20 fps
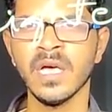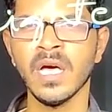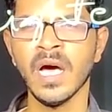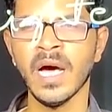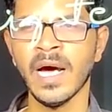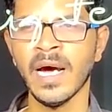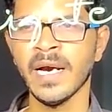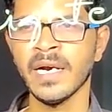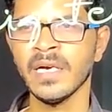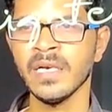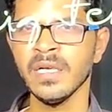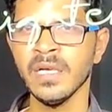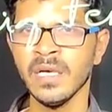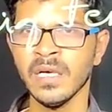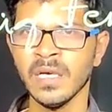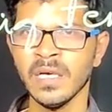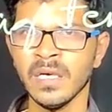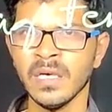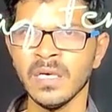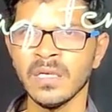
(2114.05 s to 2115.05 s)
And
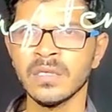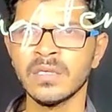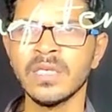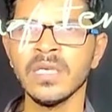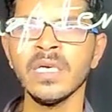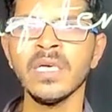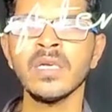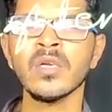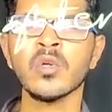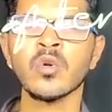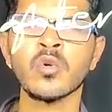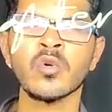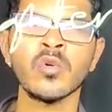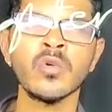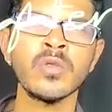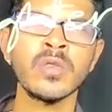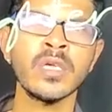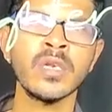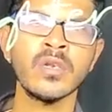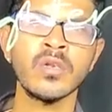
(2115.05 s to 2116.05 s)
there
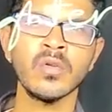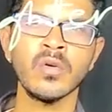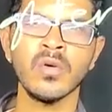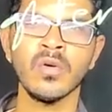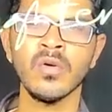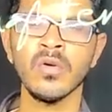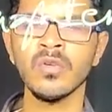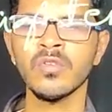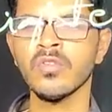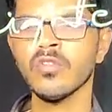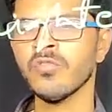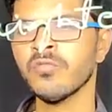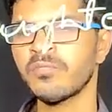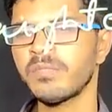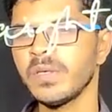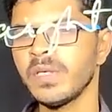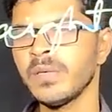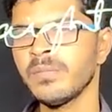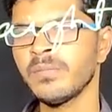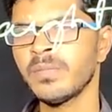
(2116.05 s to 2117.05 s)
arose a lot of
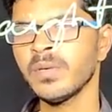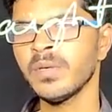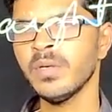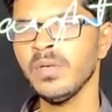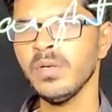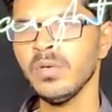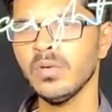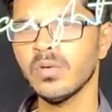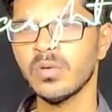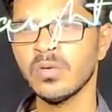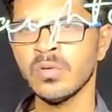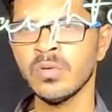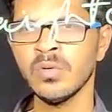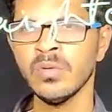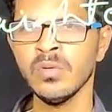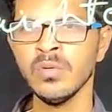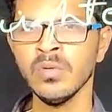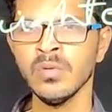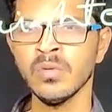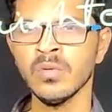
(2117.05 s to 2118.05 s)
people
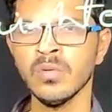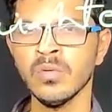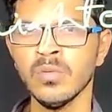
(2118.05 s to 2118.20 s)
who